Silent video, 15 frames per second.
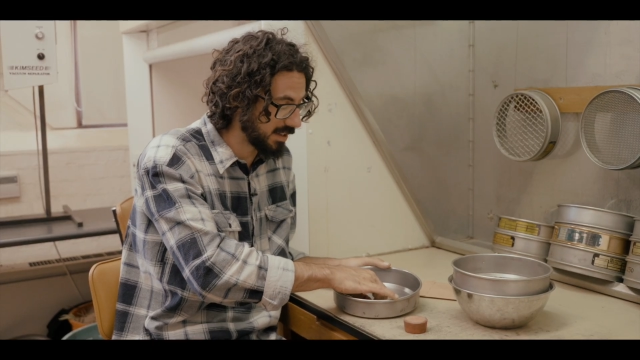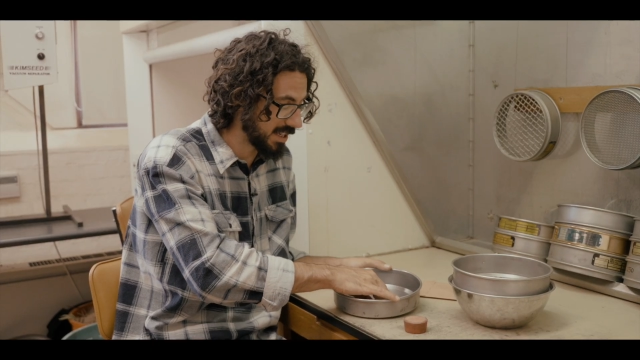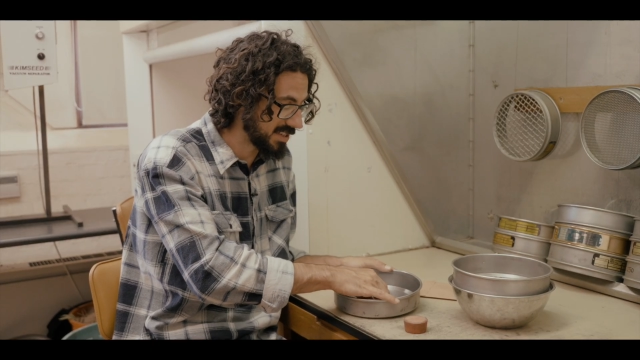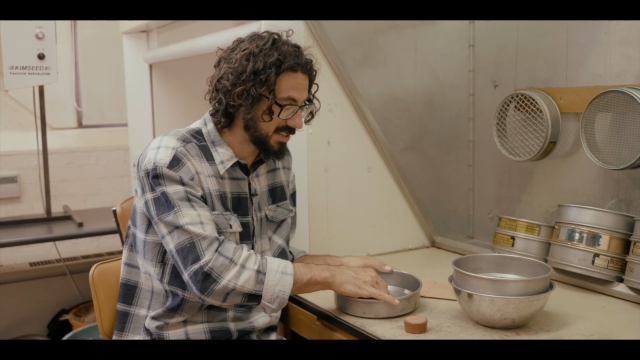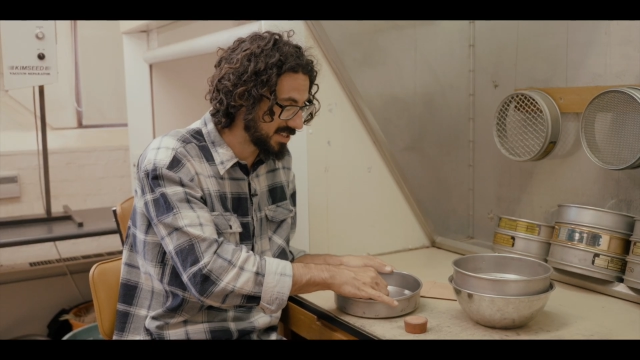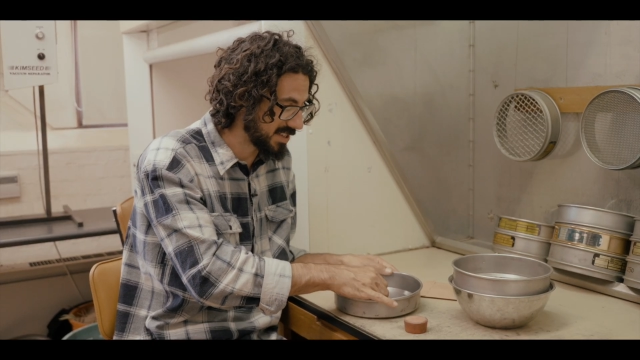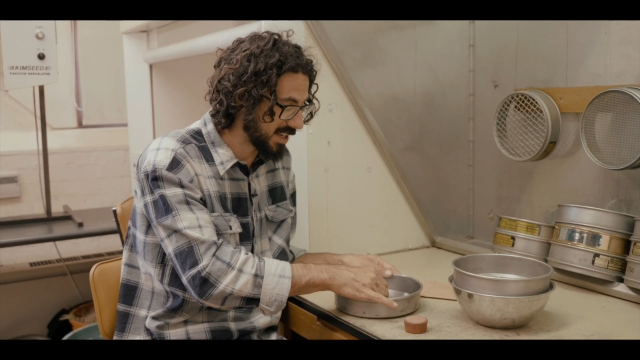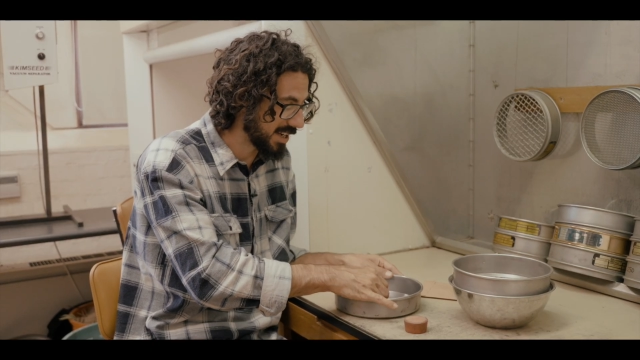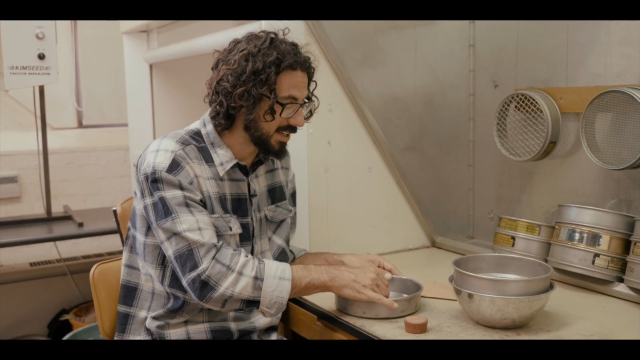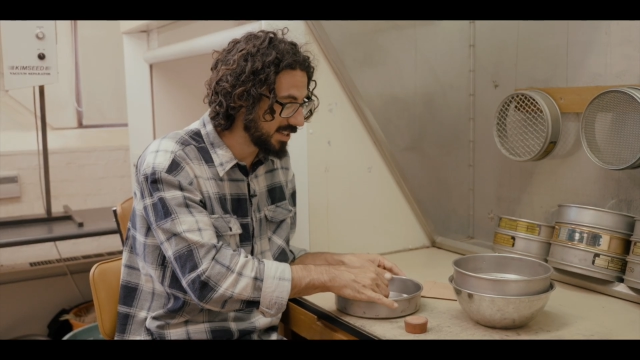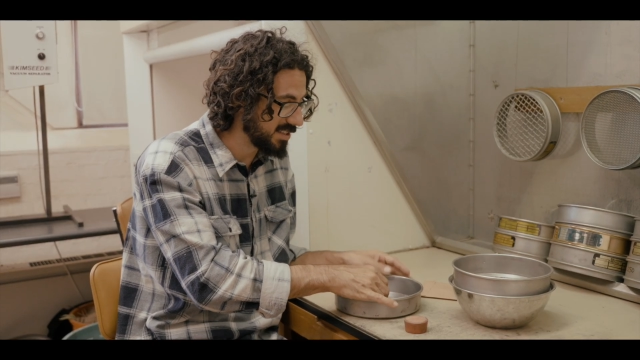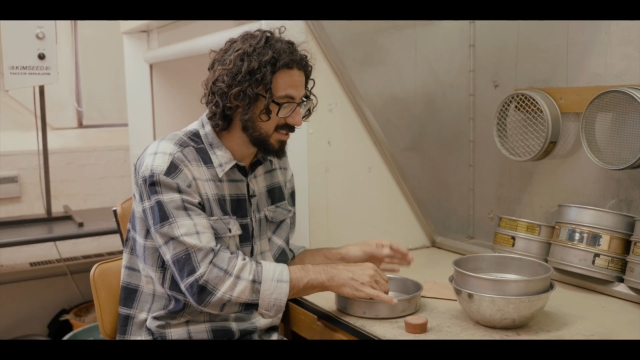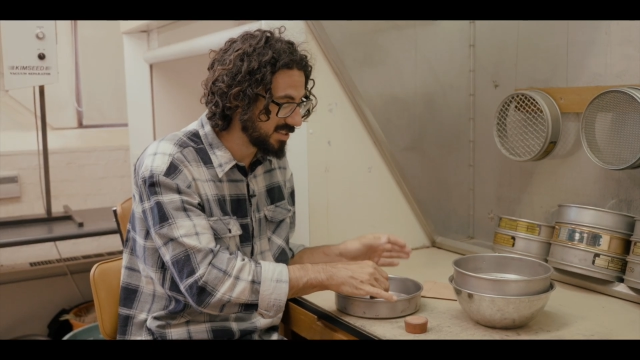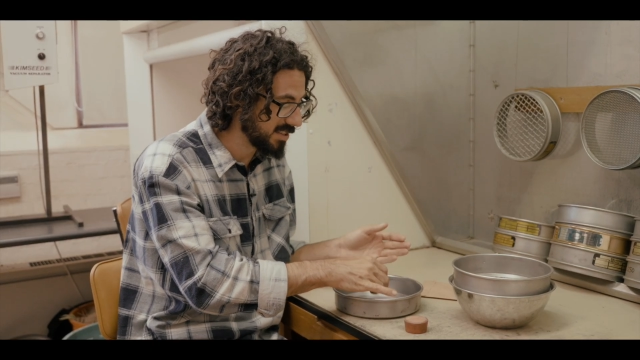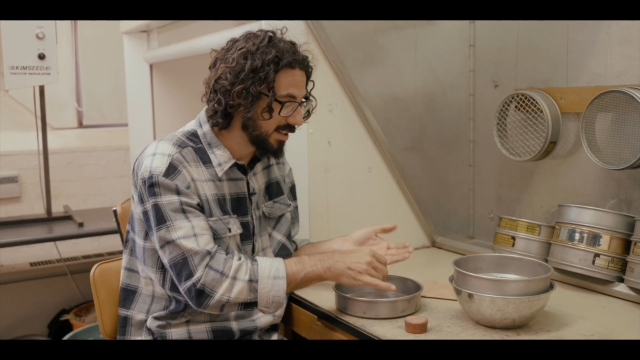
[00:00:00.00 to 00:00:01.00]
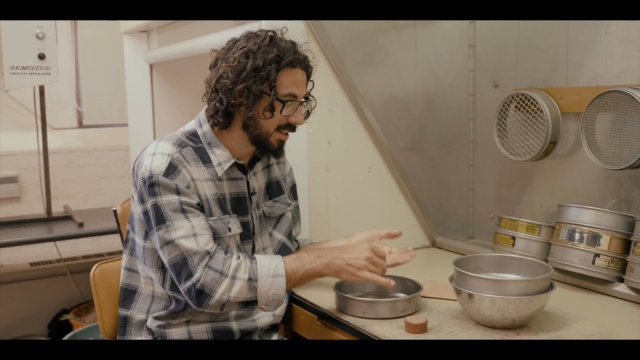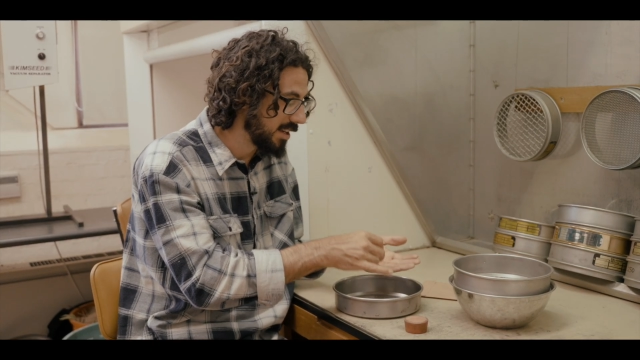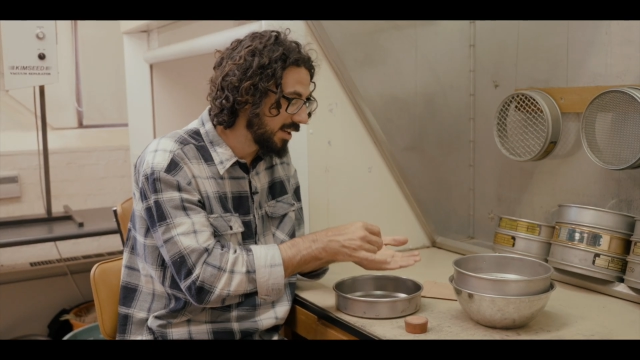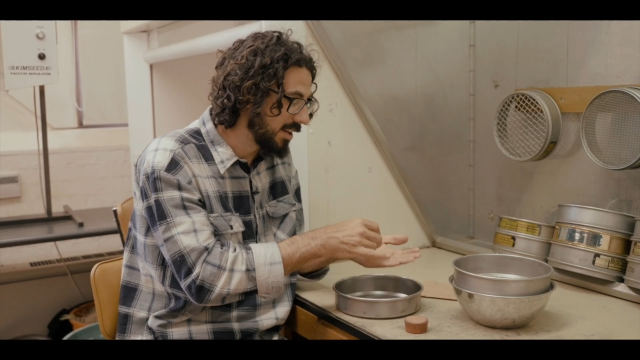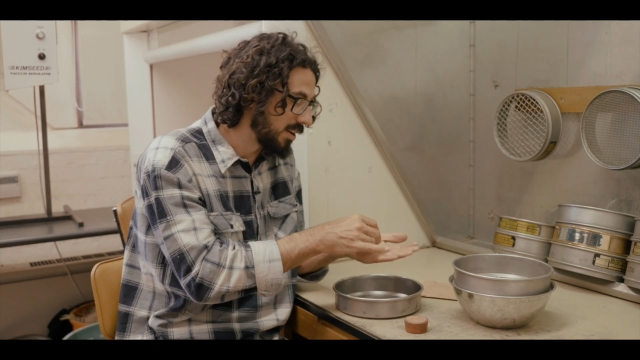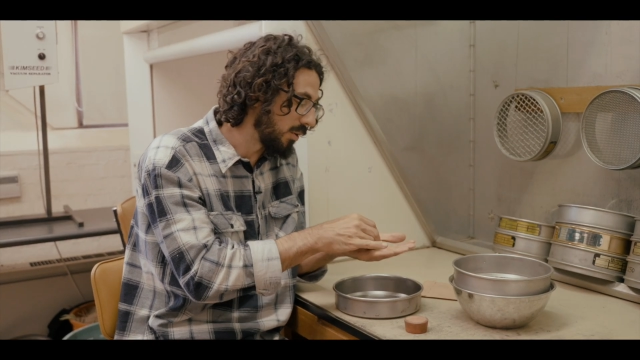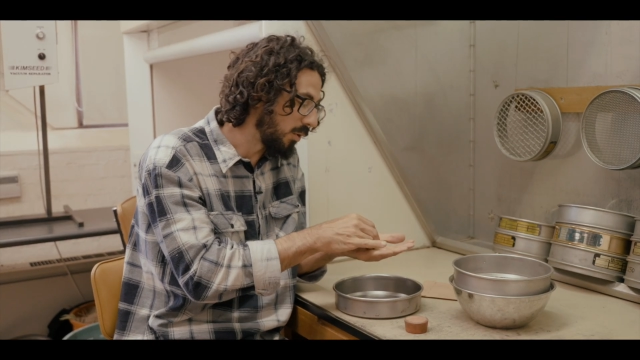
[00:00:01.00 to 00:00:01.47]
these seeds,
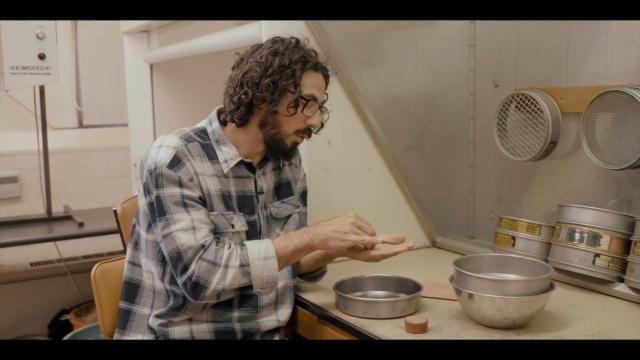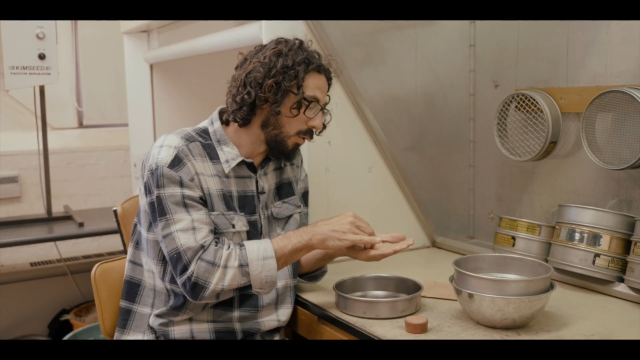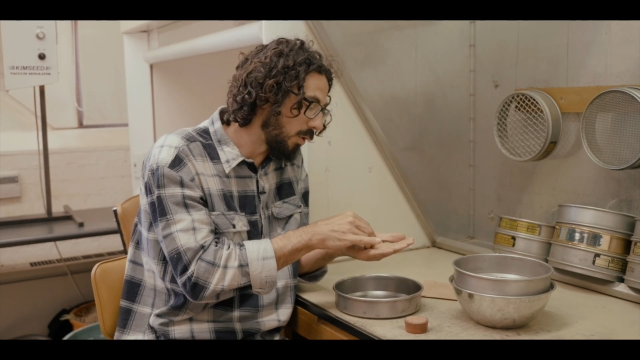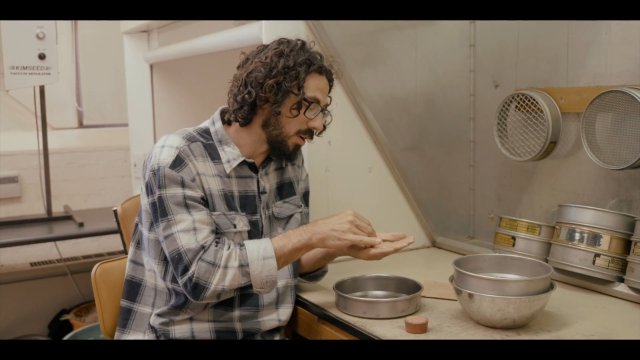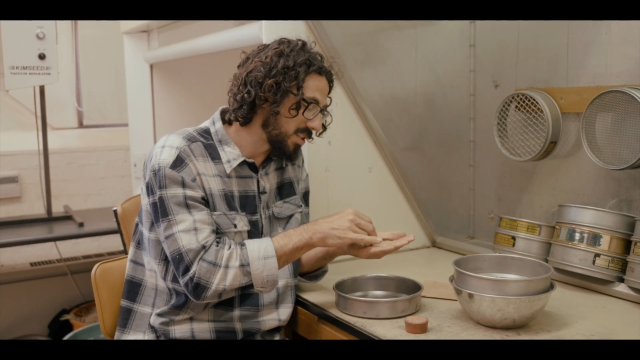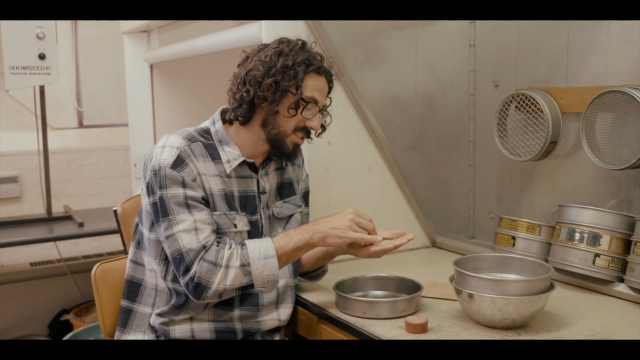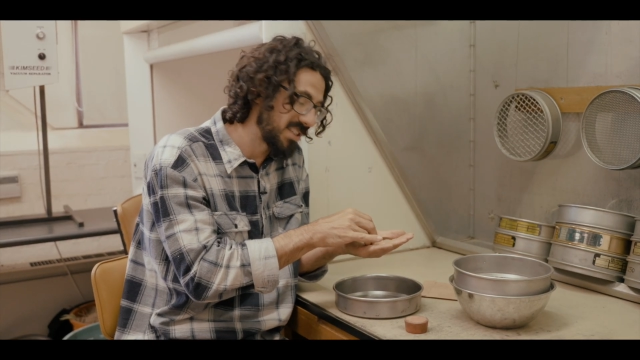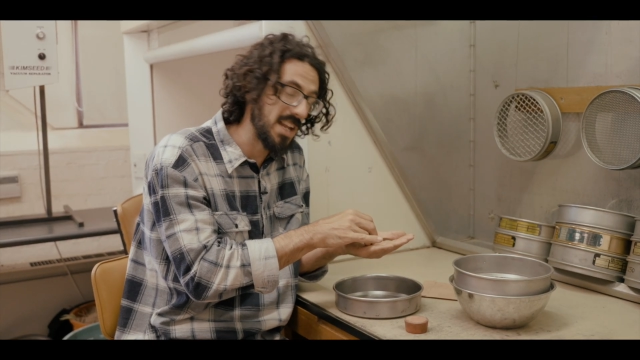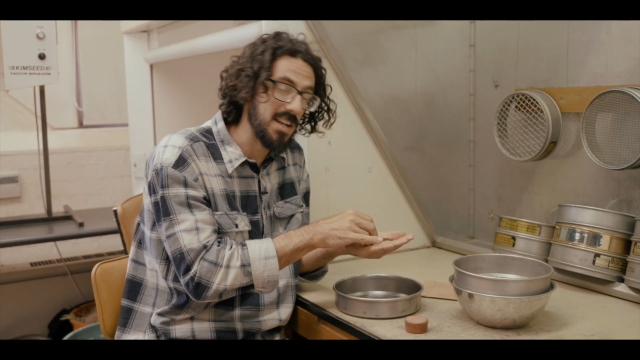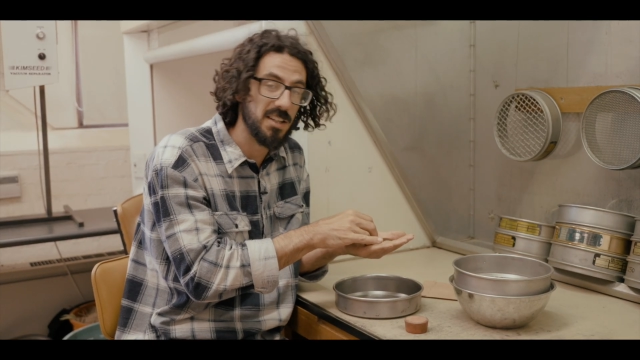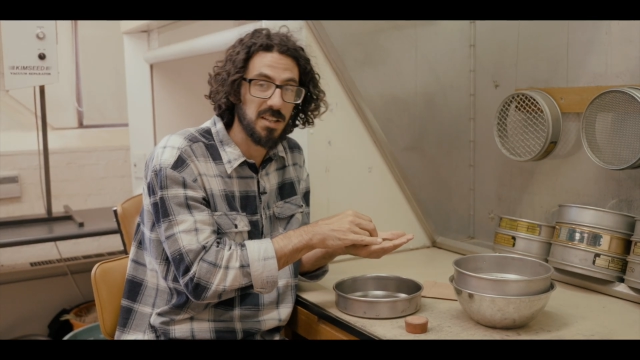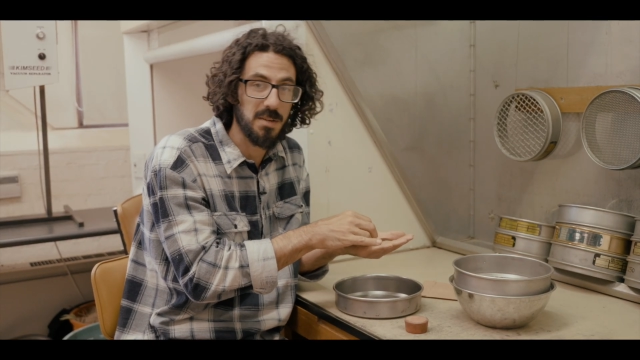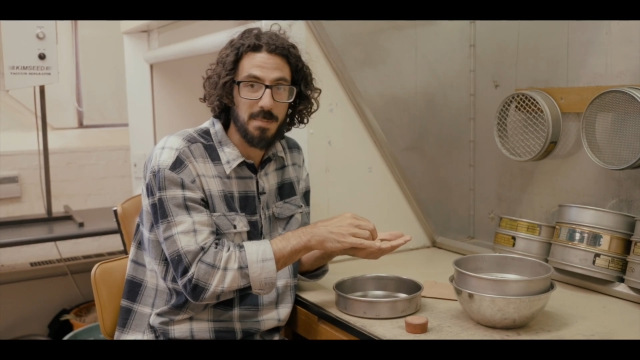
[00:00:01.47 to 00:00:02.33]
or sending